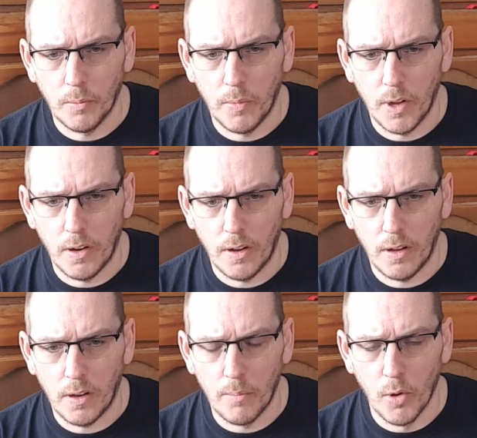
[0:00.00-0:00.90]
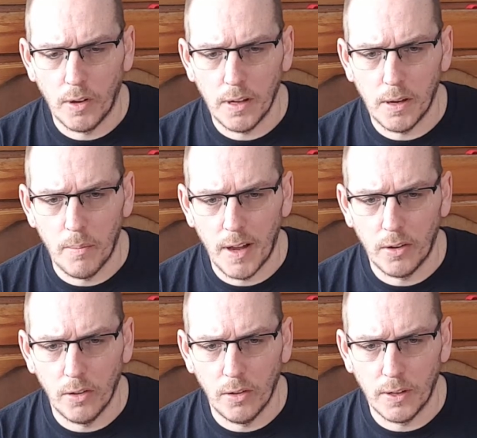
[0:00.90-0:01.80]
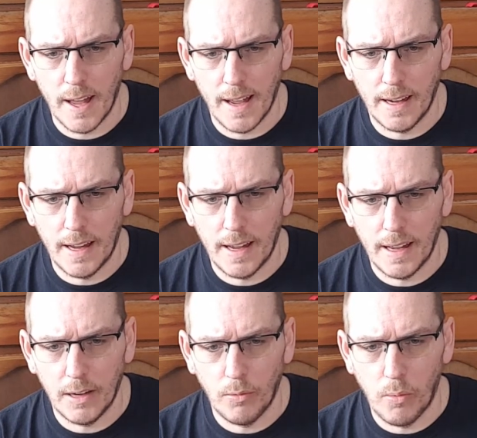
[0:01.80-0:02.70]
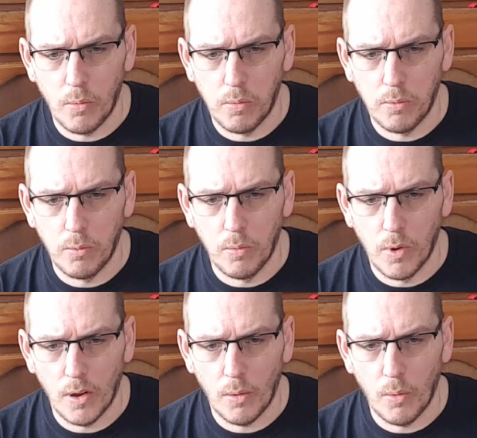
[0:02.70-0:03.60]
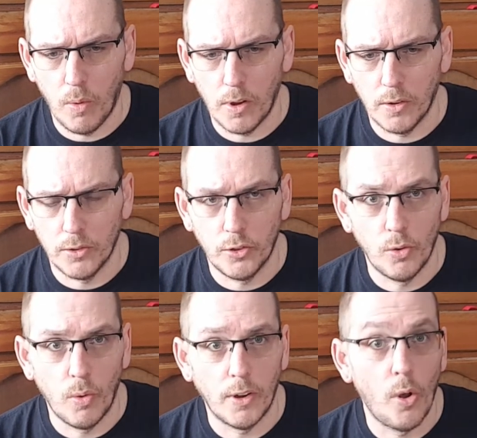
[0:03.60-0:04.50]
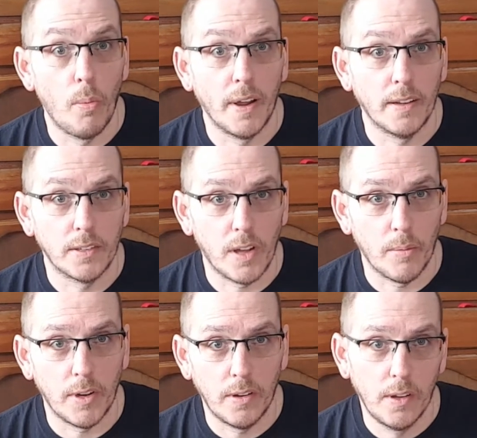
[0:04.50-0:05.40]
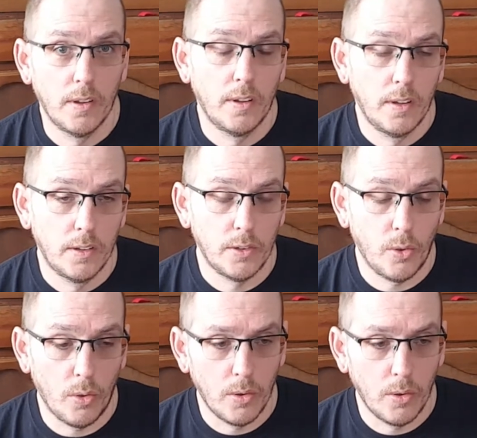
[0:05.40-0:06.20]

But a book, a medical guide on what you should do when nobody is coming. So